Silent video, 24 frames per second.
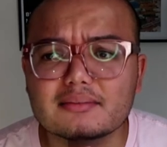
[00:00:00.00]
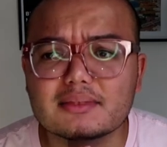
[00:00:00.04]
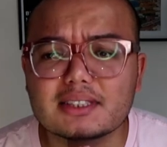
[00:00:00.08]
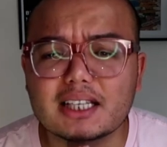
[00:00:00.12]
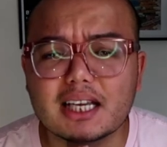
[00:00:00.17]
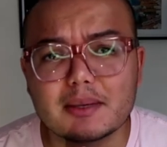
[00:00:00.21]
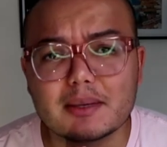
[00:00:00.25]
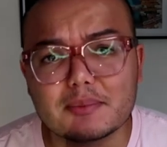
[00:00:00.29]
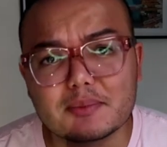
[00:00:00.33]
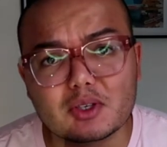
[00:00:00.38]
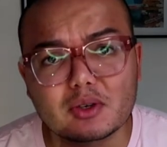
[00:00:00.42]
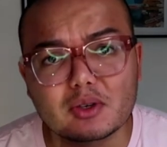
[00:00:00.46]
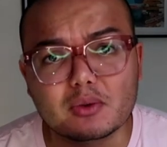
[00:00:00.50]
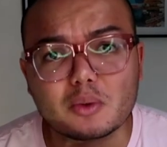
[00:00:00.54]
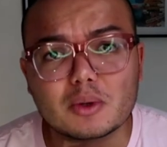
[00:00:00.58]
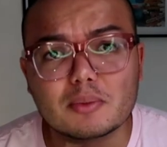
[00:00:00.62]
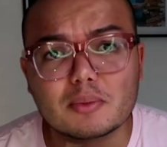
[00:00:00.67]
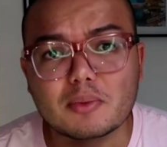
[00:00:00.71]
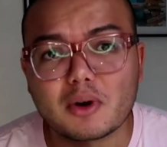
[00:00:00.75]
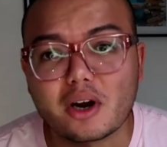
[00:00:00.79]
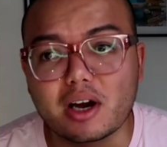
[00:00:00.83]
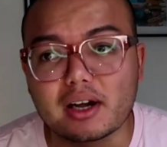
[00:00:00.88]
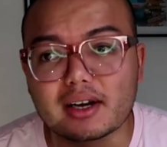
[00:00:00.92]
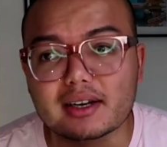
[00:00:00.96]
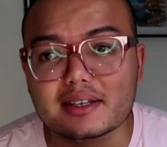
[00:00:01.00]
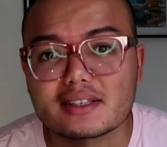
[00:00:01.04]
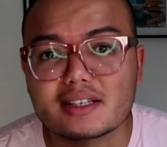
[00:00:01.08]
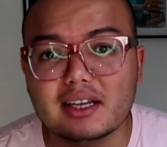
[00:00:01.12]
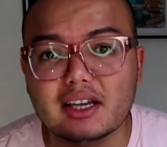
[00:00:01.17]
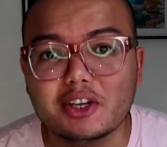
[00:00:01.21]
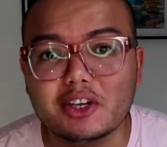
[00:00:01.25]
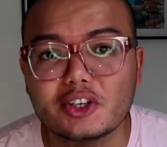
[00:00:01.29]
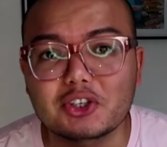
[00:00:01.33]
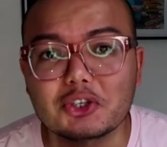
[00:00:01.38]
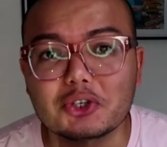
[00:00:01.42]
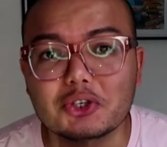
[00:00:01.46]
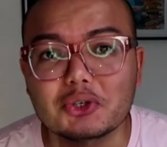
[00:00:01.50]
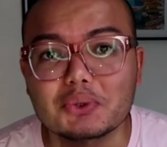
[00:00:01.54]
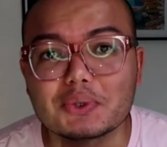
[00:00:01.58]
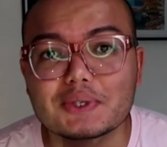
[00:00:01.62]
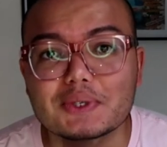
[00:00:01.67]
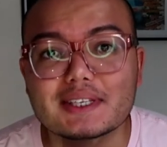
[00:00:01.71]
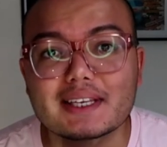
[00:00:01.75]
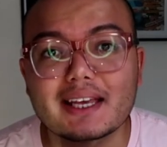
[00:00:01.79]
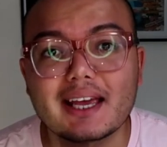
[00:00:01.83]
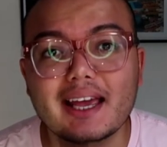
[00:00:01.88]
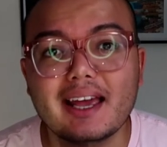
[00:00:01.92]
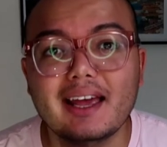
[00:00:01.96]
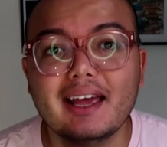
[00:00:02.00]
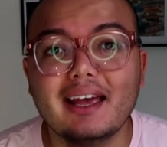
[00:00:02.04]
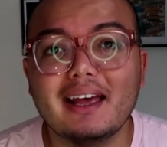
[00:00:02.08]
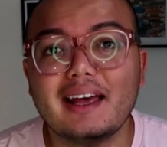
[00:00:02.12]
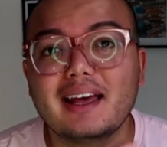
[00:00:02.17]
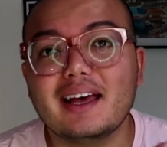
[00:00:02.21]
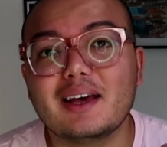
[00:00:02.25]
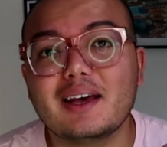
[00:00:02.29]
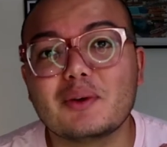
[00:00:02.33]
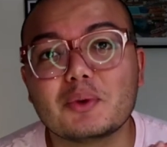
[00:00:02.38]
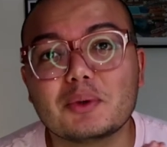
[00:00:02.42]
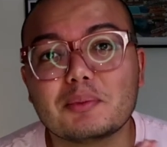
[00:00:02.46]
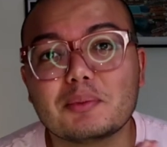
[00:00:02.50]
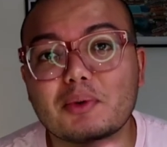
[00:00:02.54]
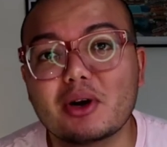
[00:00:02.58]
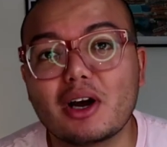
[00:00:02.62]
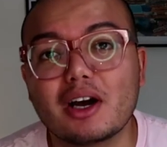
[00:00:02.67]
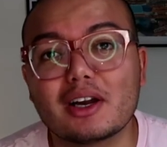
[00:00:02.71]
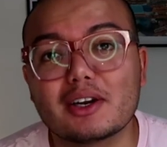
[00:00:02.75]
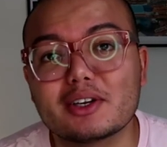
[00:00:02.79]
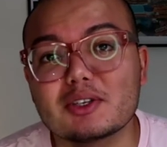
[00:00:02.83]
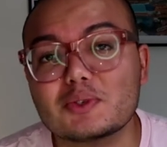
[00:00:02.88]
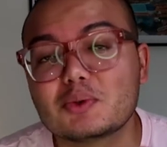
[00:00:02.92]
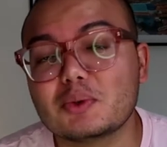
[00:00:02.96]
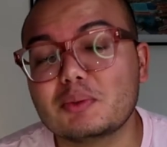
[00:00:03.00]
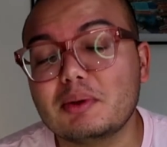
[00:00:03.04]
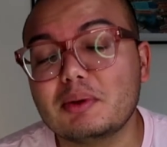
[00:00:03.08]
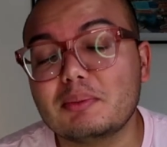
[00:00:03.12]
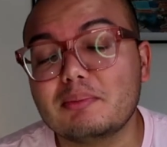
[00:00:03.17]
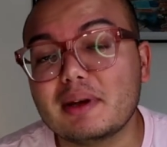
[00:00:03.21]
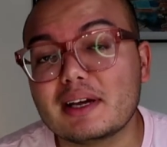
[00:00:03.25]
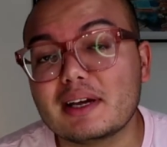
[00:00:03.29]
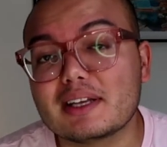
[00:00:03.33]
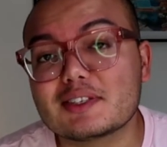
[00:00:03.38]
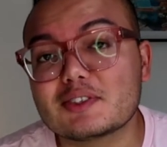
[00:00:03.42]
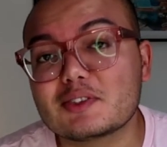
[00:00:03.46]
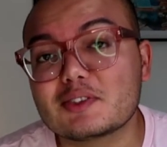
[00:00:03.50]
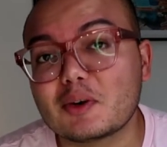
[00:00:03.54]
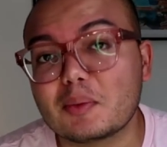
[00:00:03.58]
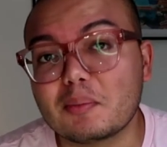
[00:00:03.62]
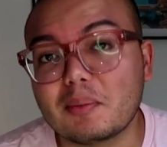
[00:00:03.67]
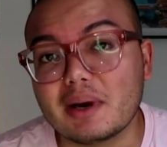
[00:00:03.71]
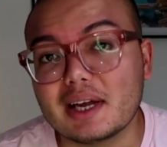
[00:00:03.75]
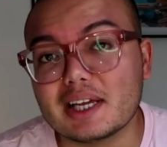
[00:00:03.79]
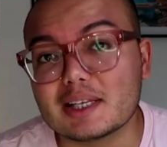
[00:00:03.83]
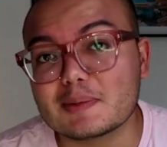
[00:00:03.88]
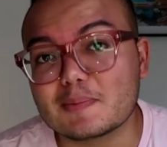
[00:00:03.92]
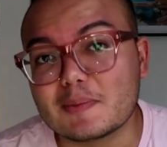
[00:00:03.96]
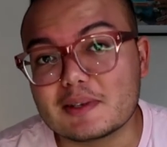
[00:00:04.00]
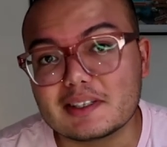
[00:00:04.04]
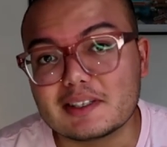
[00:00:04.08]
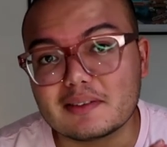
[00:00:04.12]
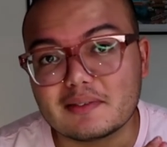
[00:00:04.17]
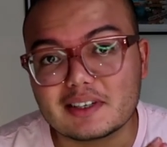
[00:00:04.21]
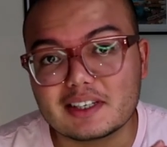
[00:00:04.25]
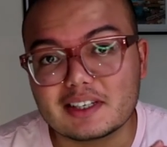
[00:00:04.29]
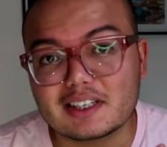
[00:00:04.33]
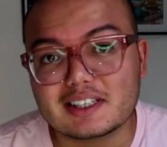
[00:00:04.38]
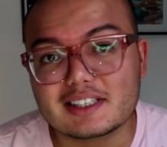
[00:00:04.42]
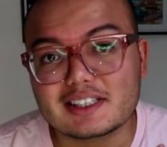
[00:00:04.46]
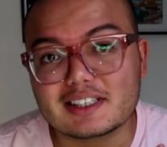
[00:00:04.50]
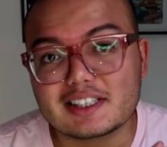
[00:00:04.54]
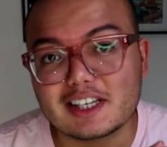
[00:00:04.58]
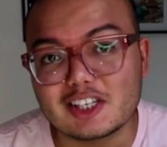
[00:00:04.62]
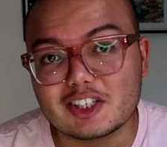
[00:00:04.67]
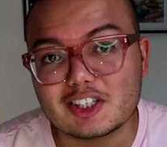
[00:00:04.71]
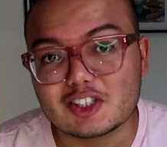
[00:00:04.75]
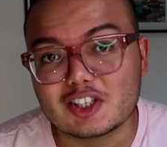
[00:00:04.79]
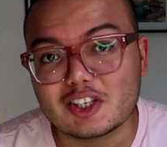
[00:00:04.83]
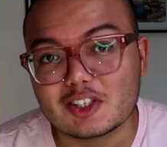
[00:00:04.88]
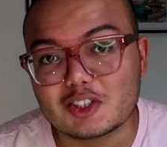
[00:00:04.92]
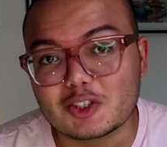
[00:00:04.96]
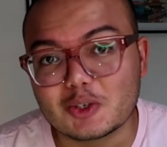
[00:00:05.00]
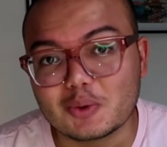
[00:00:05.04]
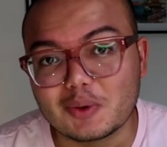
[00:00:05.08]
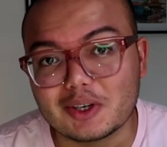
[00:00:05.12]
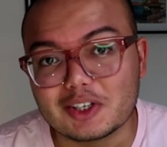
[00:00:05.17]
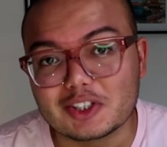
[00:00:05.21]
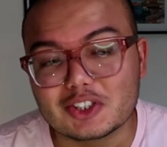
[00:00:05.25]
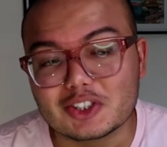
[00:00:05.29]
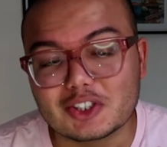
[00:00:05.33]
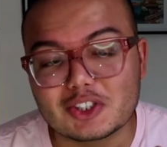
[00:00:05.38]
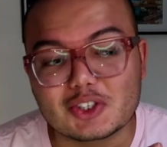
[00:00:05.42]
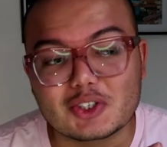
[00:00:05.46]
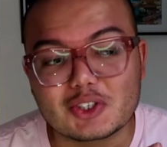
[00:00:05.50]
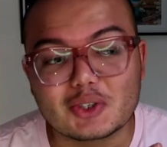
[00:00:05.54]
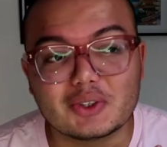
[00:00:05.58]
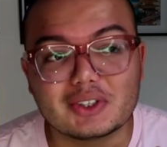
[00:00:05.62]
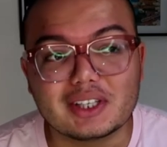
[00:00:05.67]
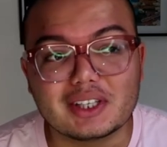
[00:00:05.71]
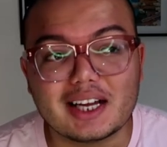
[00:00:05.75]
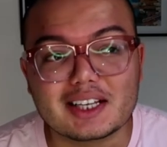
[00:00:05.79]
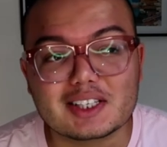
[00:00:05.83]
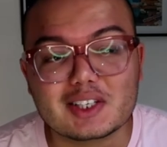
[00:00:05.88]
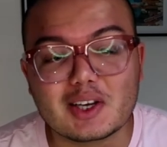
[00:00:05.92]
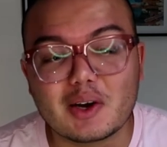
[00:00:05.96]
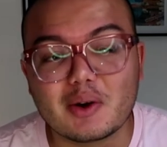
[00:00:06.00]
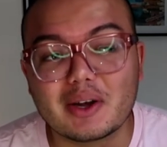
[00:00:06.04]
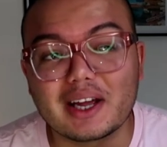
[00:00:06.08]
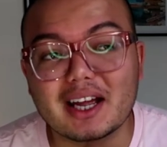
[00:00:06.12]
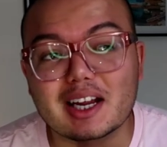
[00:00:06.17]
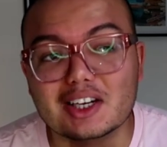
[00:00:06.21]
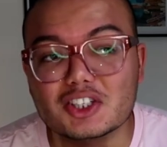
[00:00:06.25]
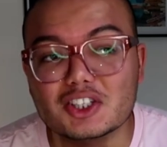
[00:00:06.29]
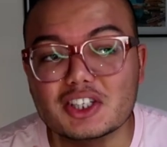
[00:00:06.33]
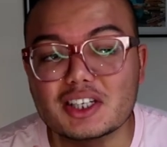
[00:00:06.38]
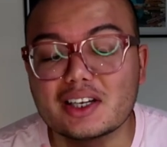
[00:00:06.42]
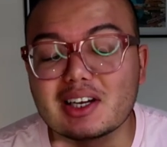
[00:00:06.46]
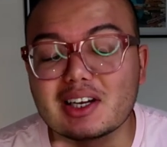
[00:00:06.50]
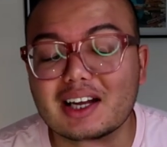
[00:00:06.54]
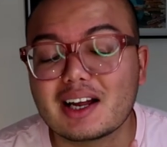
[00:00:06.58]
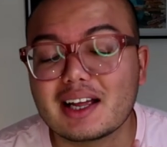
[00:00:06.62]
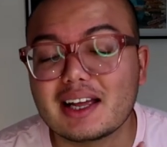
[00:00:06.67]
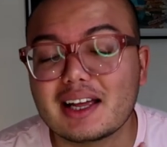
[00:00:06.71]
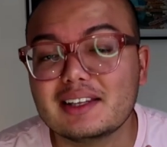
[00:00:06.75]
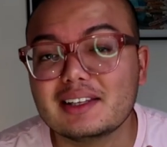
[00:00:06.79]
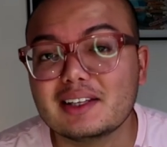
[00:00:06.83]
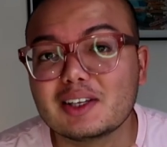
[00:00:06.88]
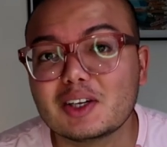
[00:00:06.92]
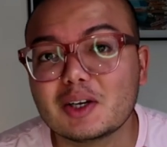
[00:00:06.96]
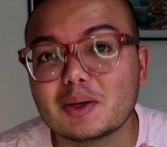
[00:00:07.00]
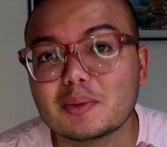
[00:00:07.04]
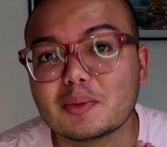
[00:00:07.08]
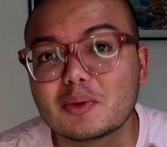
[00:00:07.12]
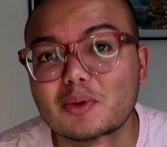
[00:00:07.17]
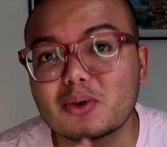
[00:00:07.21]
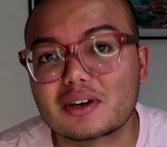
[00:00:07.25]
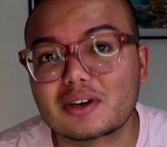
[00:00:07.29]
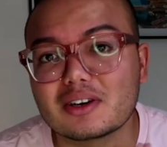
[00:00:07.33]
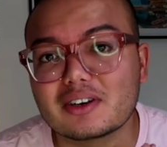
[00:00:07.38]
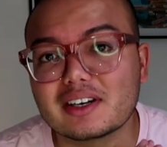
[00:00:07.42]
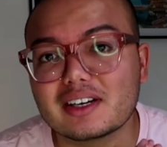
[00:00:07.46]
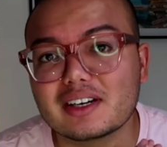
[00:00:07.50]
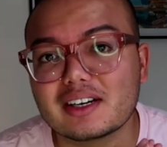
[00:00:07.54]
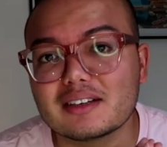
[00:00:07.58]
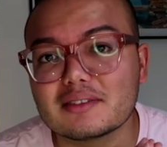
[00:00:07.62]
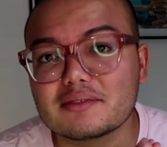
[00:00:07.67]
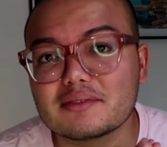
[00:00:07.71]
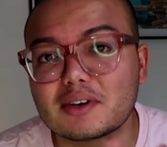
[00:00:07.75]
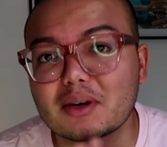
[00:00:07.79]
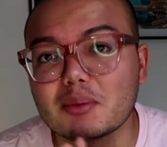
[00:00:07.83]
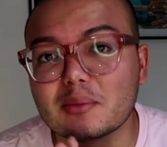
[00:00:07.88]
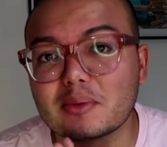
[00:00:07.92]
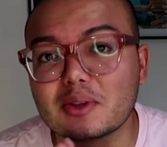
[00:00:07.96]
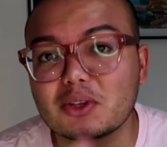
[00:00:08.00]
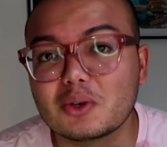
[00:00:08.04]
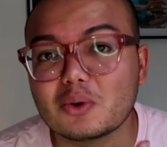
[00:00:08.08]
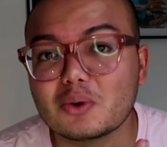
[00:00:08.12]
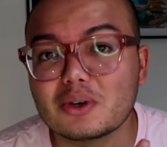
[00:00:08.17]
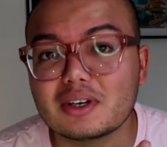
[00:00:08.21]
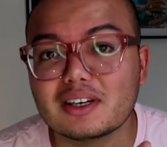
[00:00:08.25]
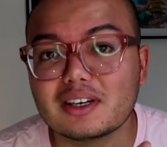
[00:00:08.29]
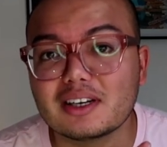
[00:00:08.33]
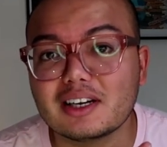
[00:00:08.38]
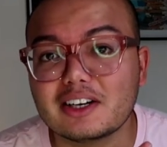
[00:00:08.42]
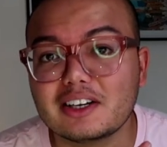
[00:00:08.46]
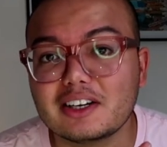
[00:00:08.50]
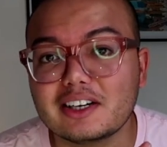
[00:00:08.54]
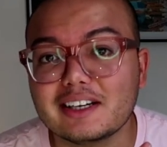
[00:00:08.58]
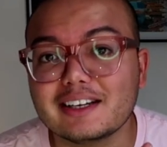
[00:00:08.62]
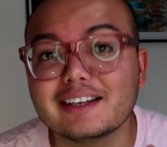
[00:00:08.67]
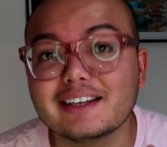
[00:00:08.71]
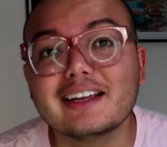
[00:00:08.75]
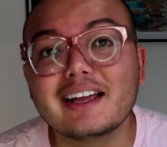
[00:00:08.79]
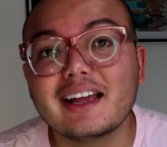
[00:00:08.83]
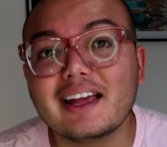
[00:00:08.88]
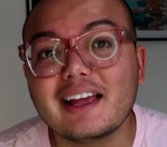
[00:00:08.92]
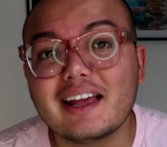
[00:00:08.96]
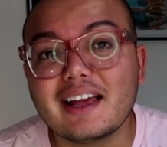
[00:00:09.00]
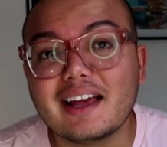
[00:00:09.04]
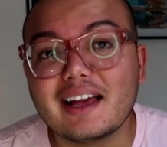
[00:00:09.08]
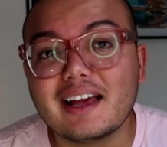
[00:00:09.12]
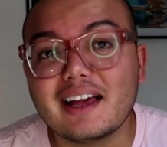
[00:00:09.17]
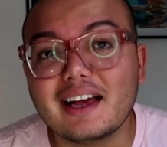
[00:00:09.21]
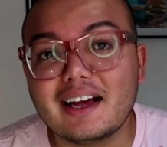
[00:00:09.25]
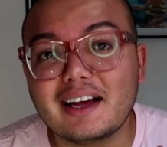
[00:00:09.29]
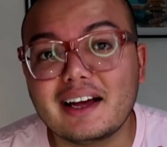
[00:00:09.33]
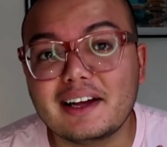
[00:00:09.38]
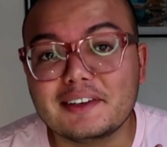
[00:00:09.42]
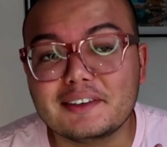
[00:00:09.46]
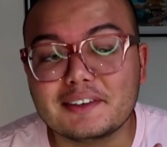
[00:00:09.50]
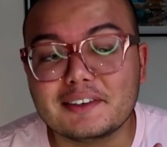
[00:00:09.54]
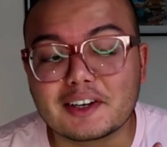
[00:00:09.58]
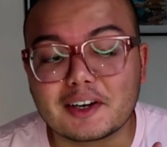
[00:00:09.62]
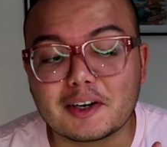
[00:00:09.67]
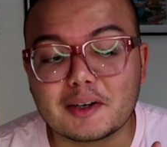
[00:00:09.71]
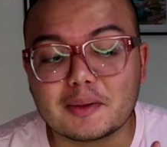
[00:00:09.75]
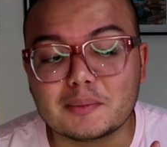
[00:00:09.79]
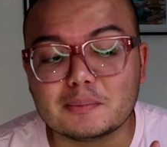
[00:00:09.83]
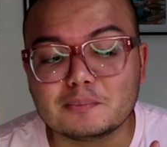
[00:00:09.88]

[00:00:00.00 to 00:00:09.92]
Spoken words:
tips on what products I could use and what products would be best for my specific skin situation. So that's how I actually ended up ordering from The Ordinary, and